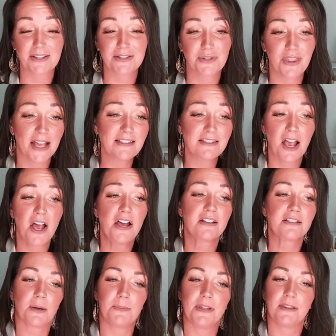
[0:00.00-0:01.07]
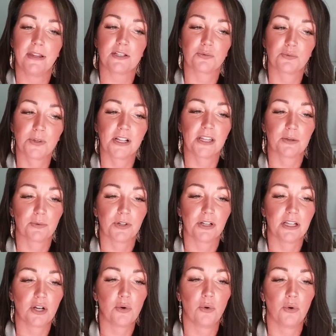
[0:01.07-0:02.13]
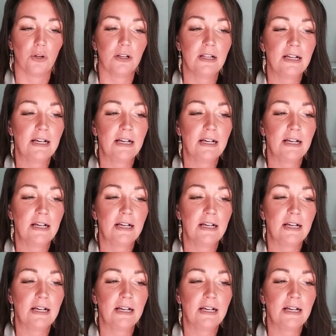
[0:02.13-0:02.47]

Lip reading: So that's something that's really, really cool.